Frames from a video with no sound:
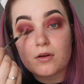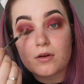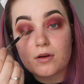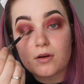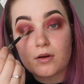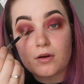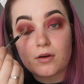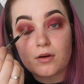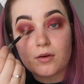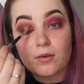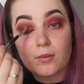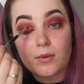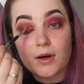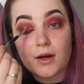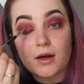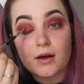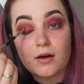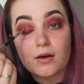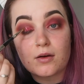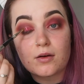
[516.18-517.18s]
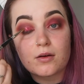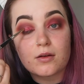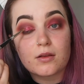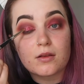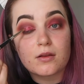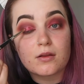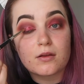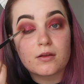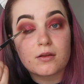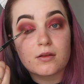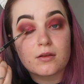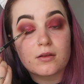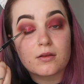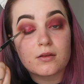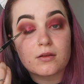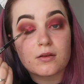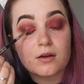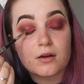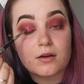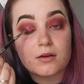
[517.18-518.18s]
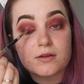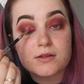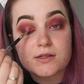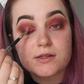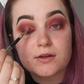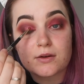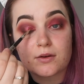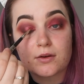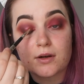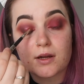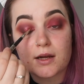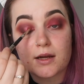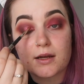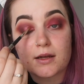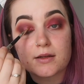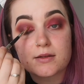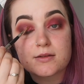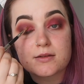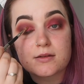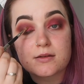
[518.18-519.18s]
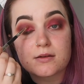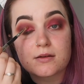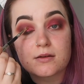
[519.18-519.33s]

Oh wow, that is so nice.